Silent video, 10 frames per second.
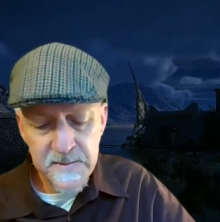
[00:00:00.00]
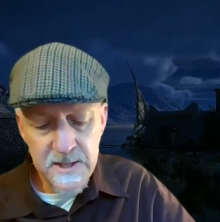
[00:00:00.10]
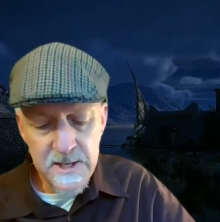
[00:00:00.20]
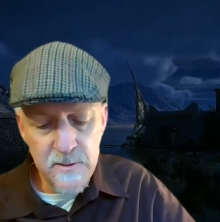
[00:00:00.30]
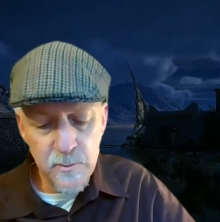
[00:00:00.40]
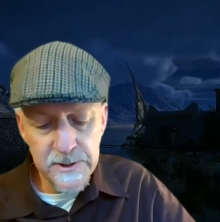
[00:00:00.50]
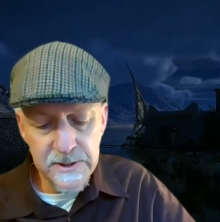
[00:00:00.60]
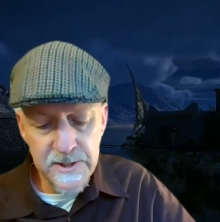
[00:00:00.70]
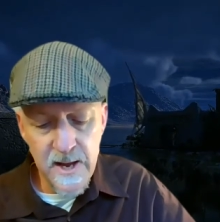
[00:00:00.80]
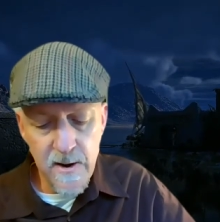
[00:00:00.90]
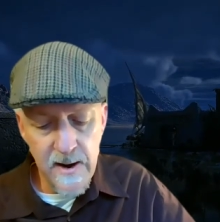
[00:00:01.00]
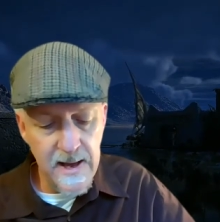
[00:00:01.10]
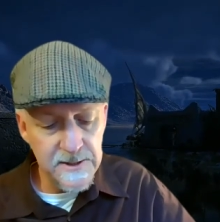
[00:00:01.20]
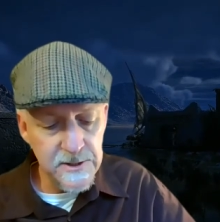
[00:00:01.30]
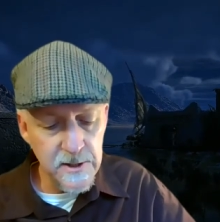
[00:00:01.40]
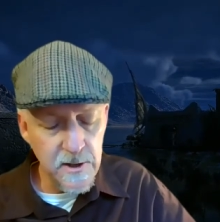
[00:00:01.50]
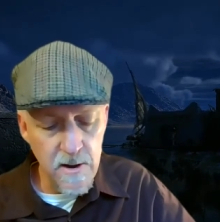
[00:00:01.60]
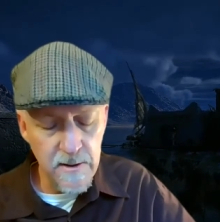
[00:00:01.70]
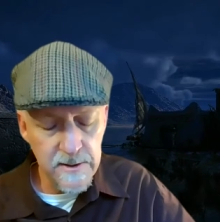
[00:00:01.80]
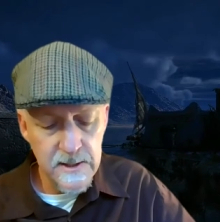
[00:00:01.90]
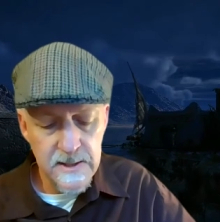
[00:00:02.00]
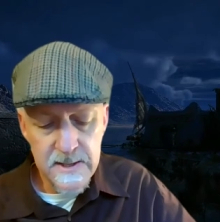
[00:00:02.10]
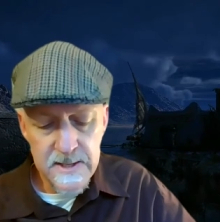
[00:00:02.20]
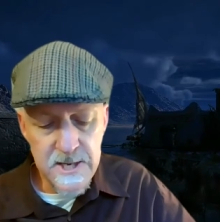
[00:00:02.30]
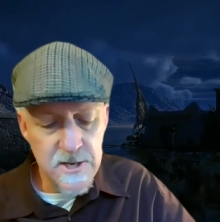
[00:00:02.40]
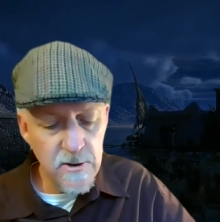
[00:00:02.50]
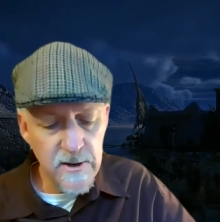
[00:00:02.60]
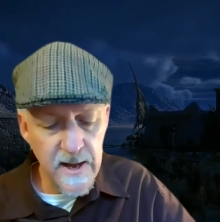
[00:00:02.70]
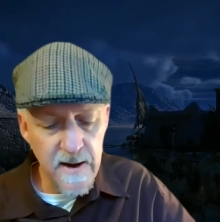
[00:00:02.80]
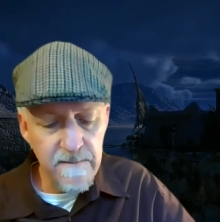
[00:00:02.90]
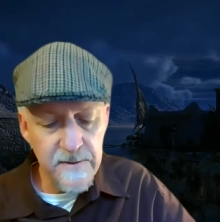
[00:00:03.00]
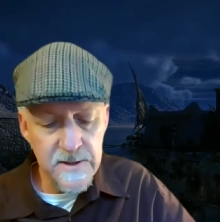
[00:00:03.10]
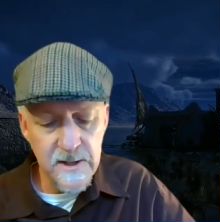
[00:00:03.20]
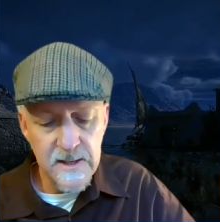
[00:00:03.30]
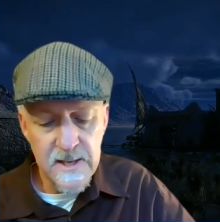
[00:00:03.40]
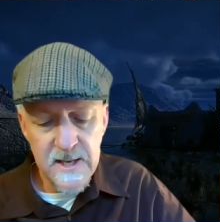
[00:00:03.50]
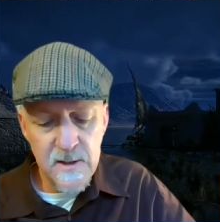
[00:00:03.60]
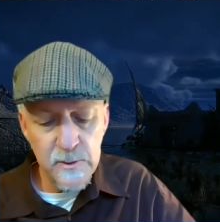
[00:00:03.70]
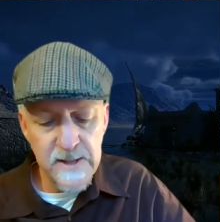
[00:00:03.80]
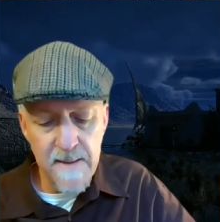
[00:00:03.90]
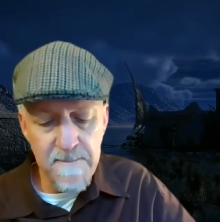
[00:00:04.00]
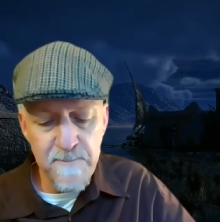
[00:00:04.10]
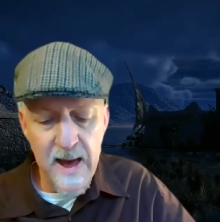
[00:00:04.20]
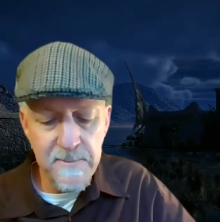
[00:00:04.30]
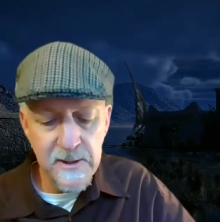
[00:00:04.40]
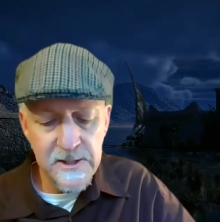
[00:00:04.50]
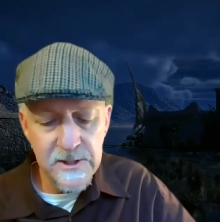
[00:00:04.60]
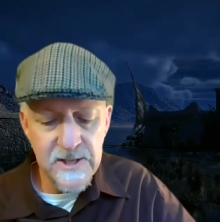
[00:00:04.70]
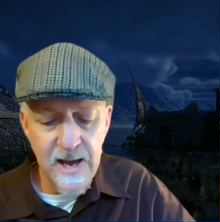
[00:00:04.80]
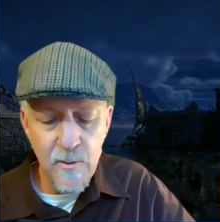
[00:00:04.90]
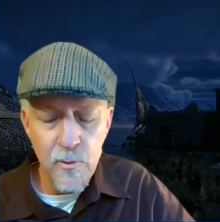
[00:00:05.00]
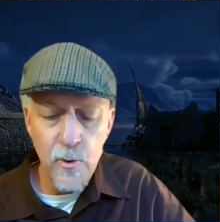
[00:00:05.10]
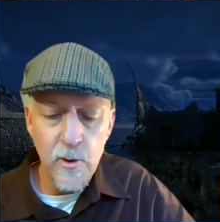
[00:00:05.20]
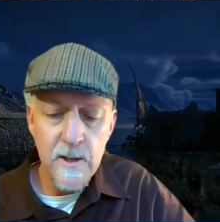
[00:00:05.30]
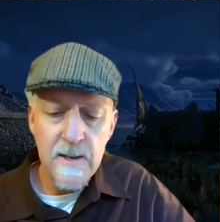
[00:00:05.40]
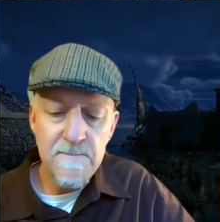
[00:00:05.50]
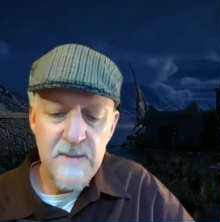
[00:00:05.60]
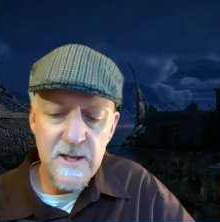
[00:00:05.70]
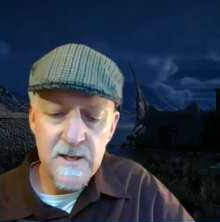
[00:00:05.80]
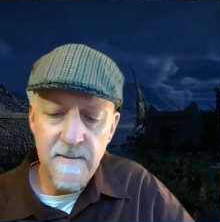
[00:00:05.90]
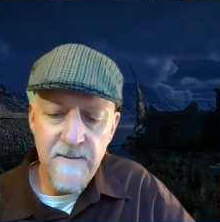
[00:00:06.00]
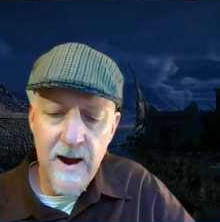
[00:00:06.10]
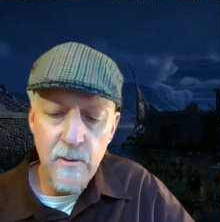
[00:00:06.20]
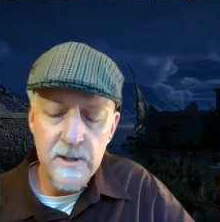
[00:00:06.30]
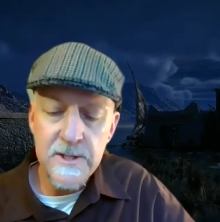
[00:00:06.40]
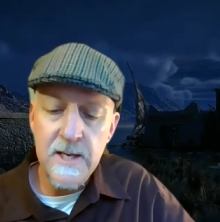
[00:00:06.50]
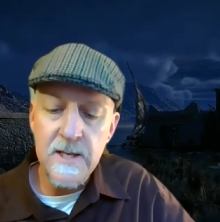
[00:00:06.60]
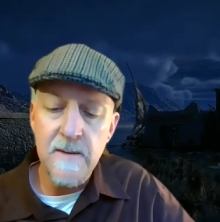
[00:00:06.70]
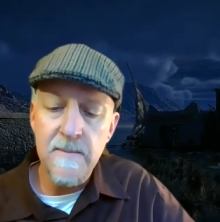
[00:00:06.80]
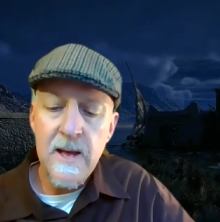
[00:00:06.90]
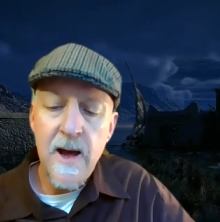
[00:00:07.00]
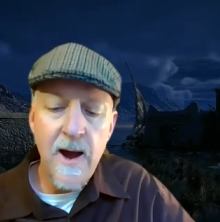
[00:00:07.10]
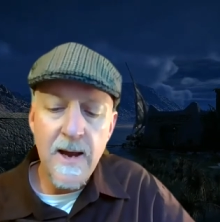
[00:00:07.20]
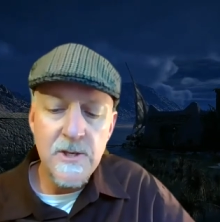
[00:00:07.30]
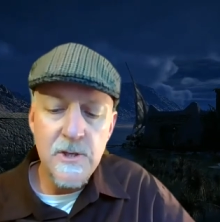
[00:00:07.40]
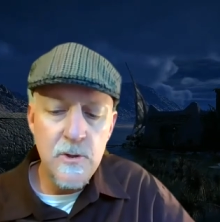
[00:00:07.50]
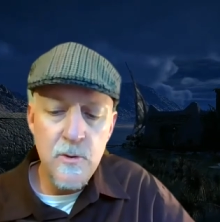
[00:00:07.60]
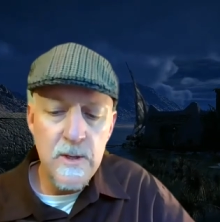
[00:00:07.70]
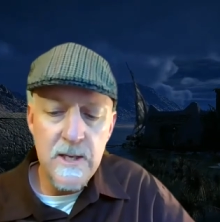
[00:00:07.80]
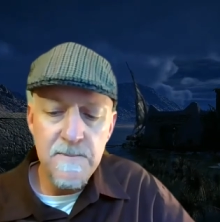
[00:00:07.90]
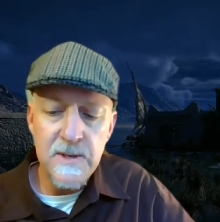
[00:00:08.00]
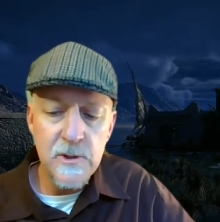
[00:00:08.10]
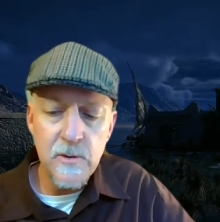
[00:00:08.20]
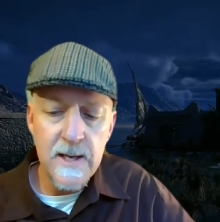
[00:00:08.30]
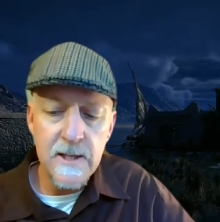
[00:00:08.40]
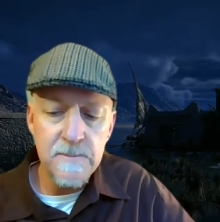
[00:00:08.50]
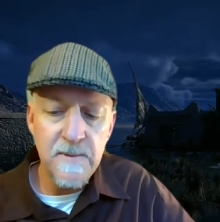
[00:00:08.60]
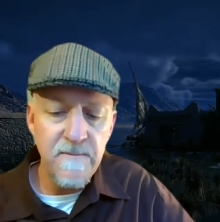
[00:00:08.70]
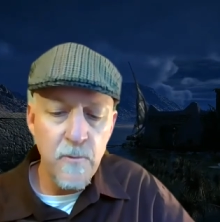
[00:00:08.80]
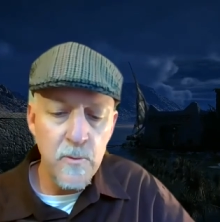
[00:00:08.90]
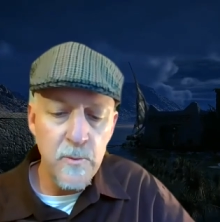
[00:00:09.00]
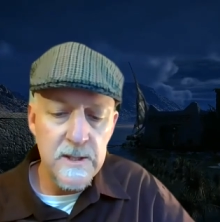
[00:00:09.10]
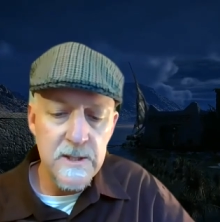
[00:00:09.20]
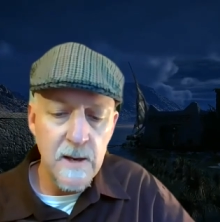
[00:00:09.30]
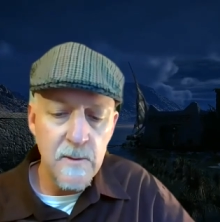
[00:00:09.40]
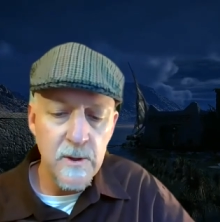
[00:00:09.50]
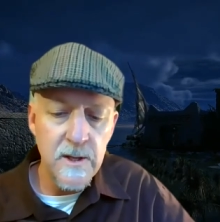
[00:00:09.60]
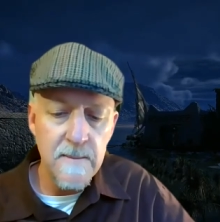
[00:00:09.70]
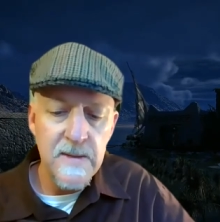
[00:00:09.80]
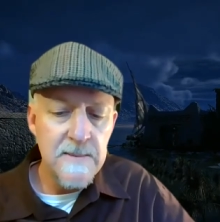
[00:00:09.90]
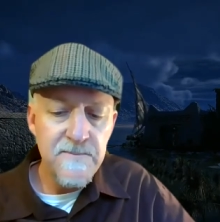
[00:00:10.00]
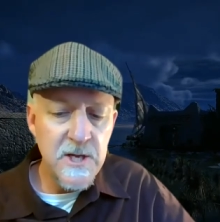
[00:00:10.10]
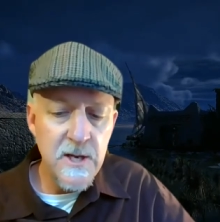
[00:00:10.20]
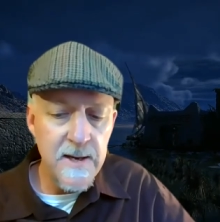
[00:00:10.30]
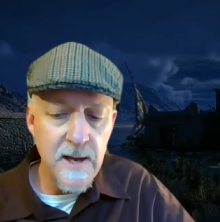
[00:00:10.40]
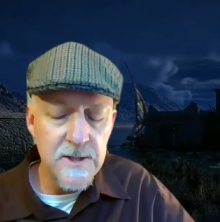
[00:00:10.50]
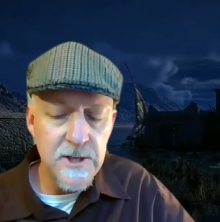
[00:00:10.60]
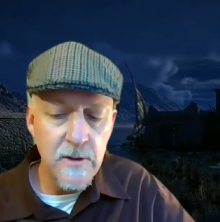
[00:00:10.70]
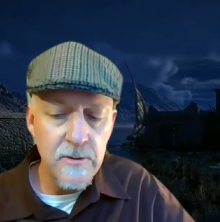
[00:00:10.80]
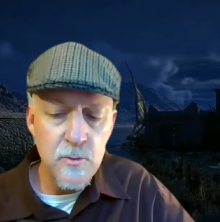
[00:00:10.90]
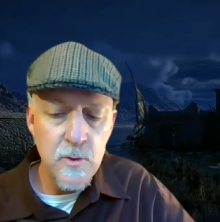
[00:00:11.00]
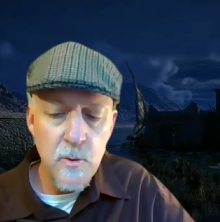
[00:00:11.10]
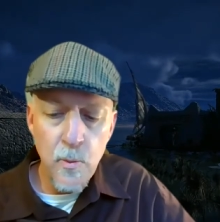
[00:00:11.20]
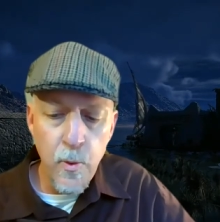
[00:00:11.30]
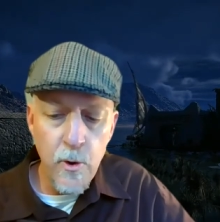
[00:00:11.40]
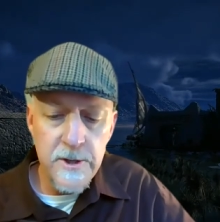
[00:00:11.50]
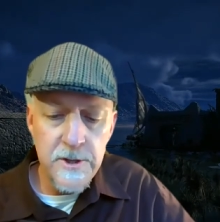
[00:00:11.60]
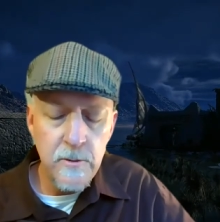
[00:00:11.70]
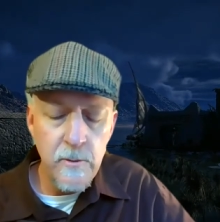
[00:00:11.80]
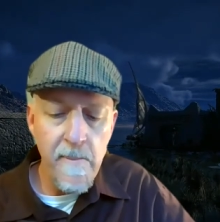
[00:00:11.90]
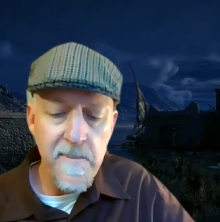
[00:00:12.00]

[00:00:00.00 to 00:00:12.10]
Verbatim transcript: He was there, Asnakonk. He heard everything. It was that babbling Saur. May the devourer take him. I knew he'd betray us before we'd done with him. Did I not tell you, warn you?